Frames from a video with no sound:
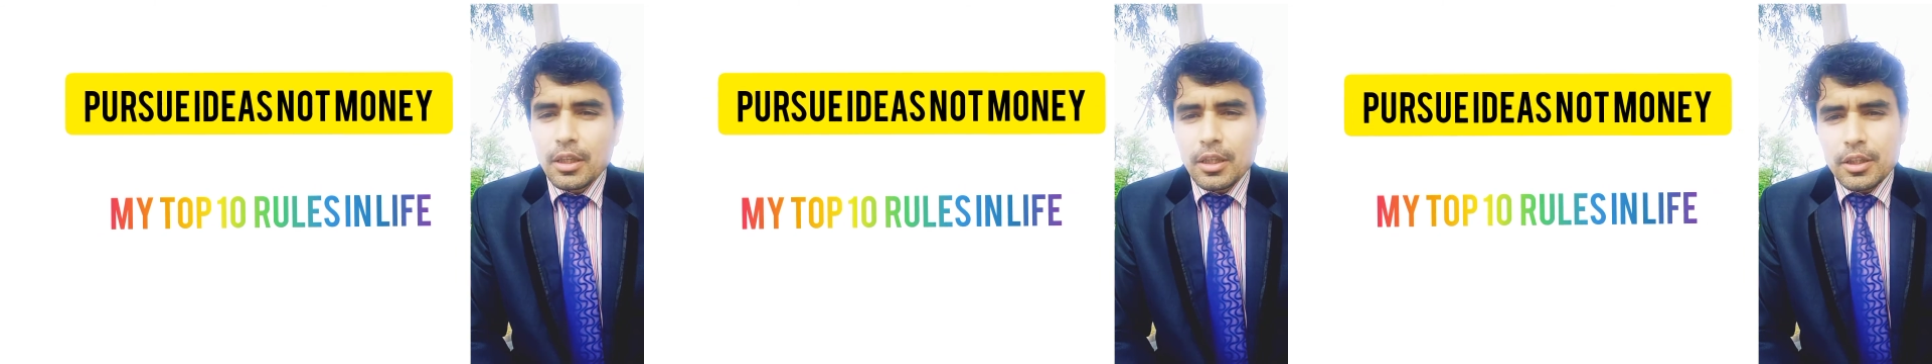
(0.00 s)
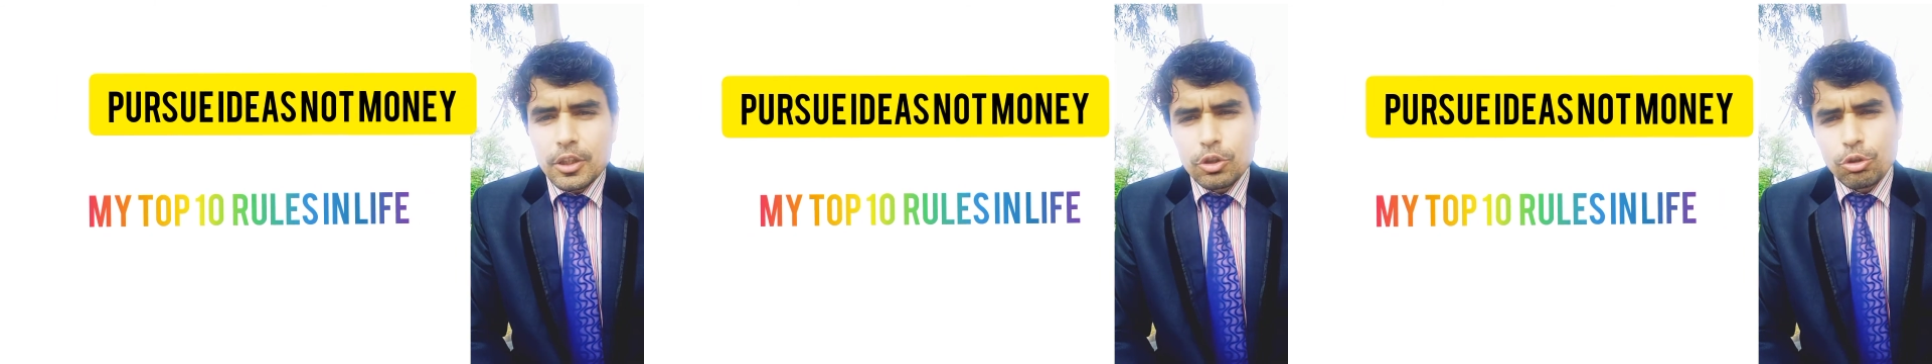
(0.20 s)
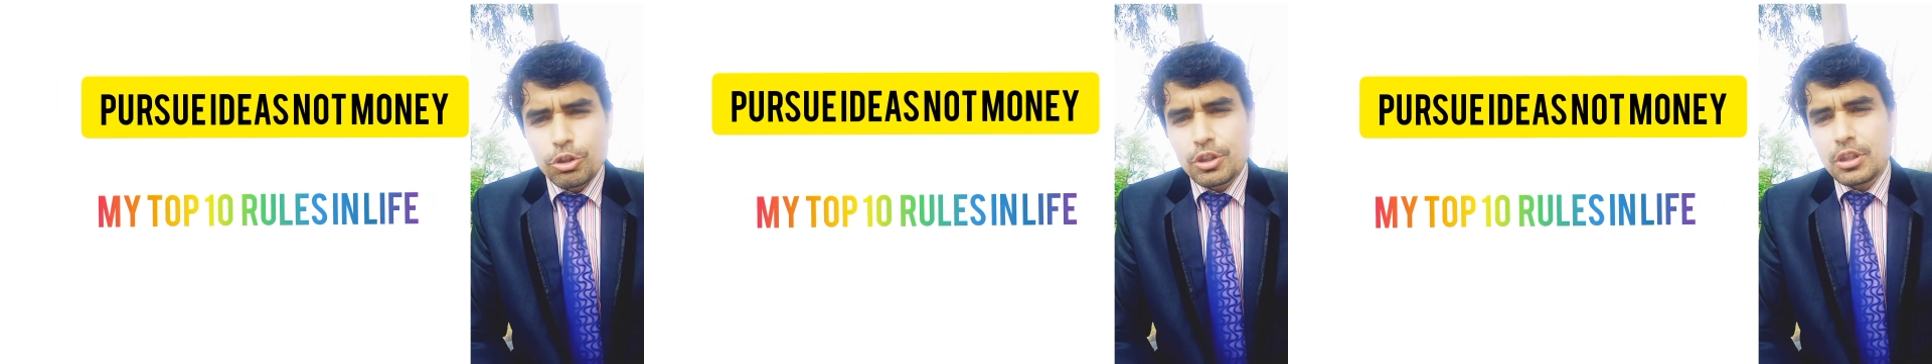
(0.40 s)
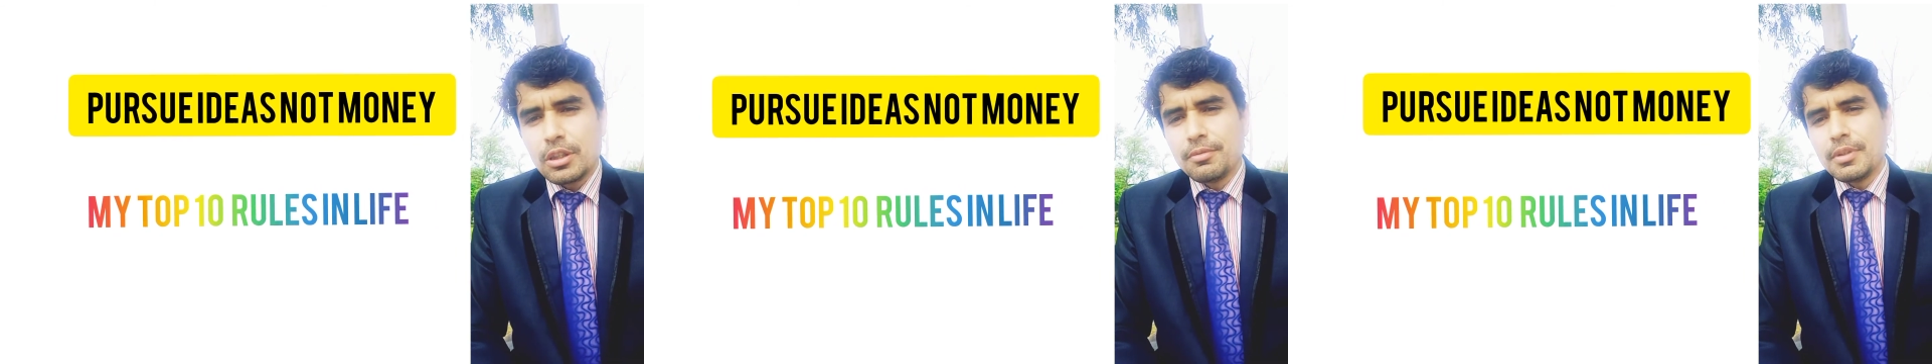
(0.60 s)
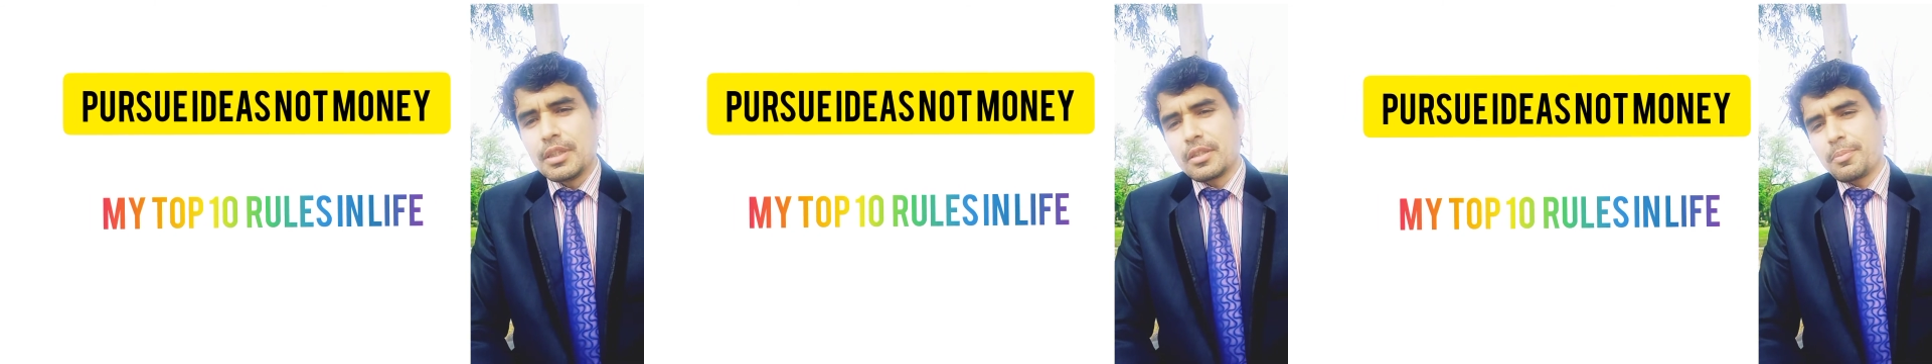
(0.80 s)
He or she
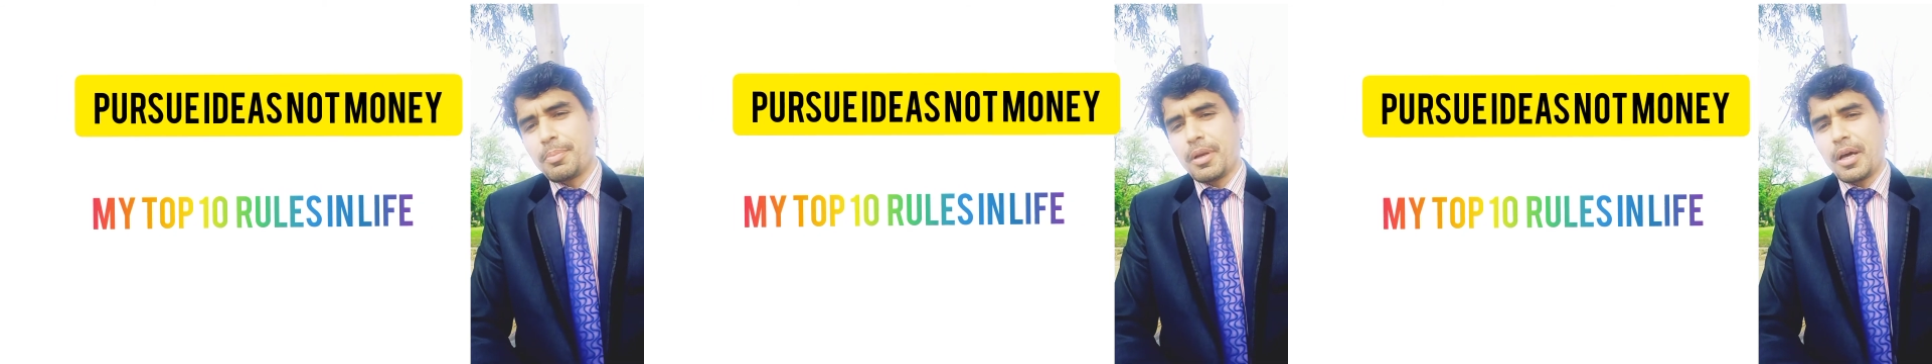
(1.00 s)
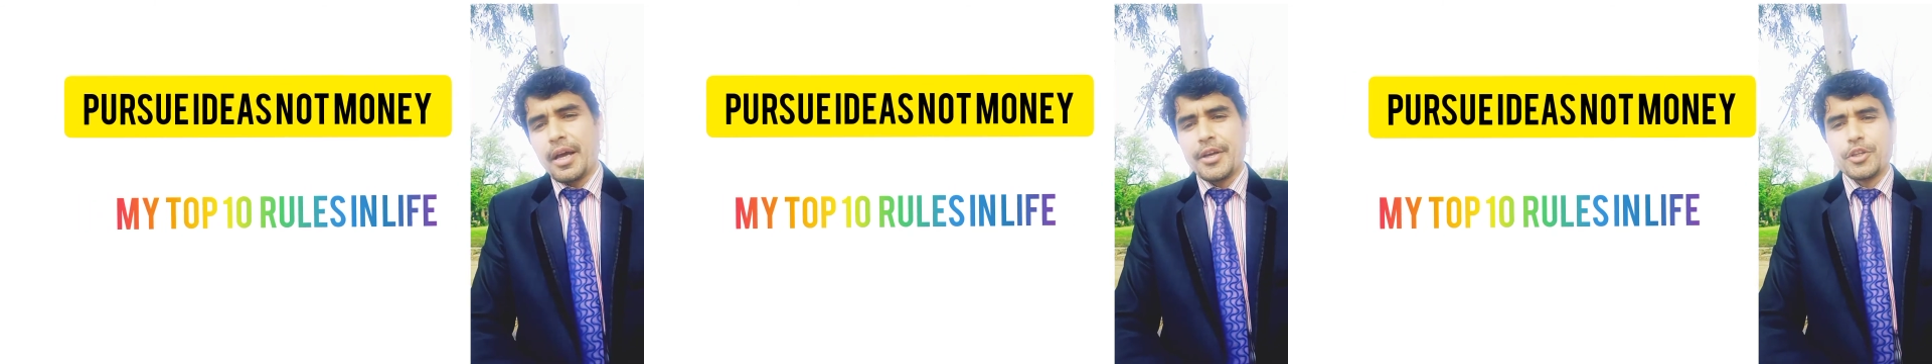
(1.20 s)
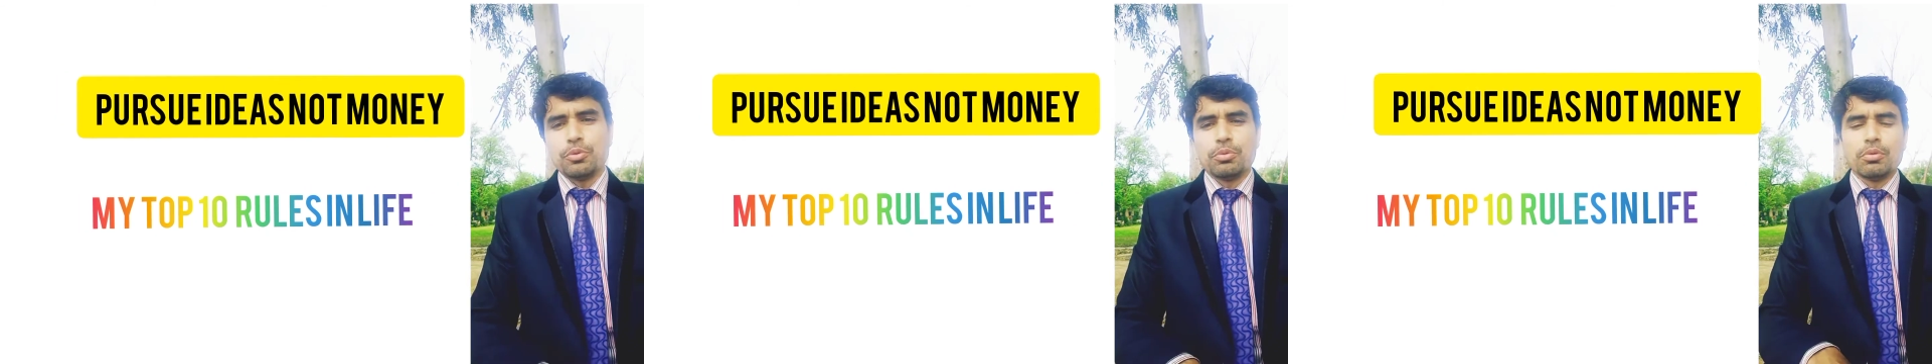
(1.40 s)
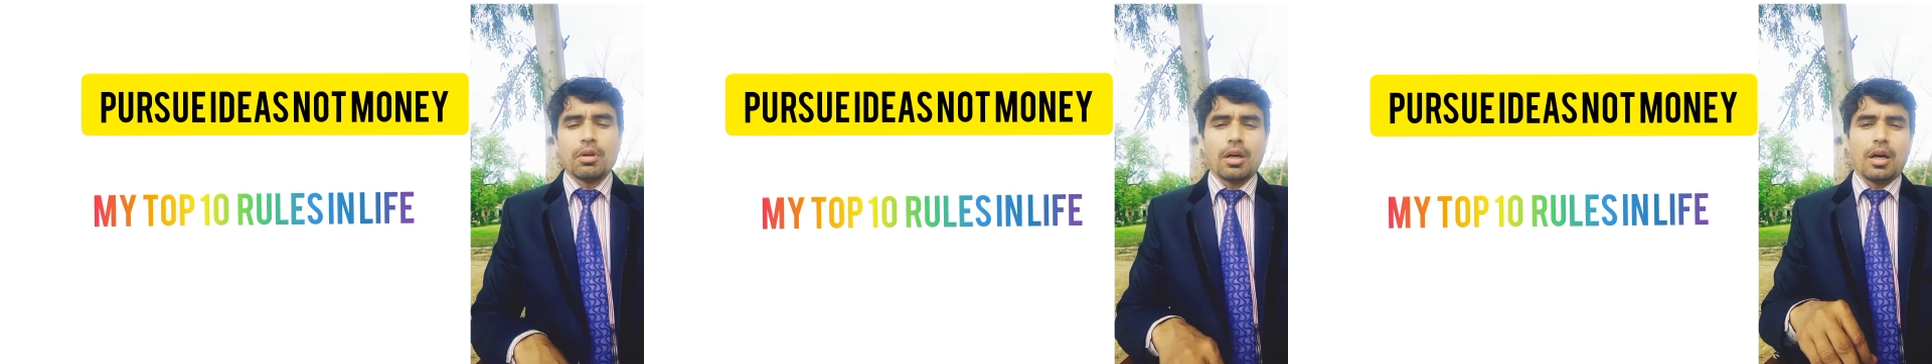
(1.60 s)
will reply you,